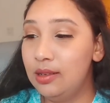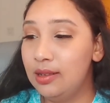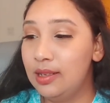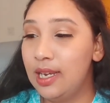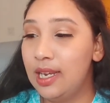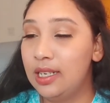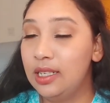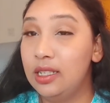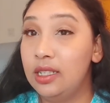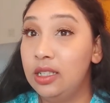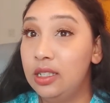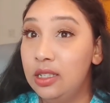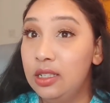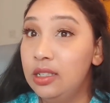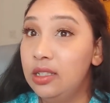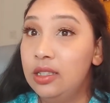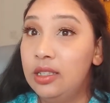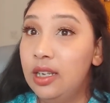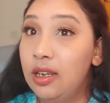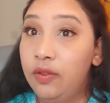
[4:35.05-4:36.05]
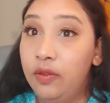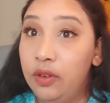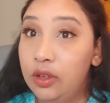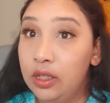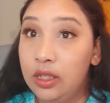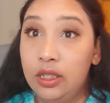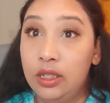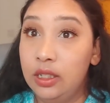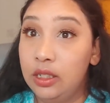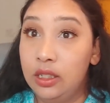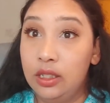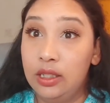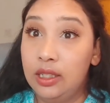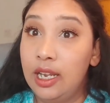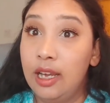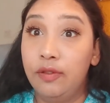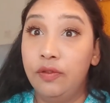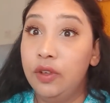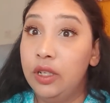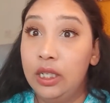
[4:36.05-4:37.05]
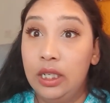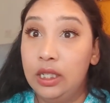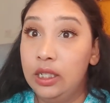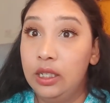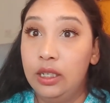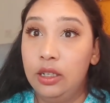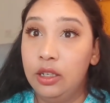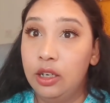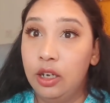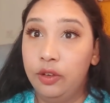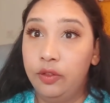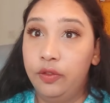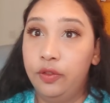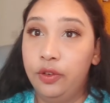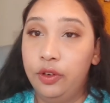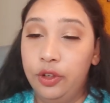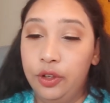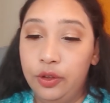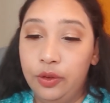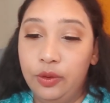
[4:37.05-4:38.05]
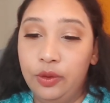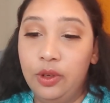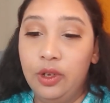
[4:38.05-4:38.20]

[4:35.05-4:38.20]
then this is definitely not for you.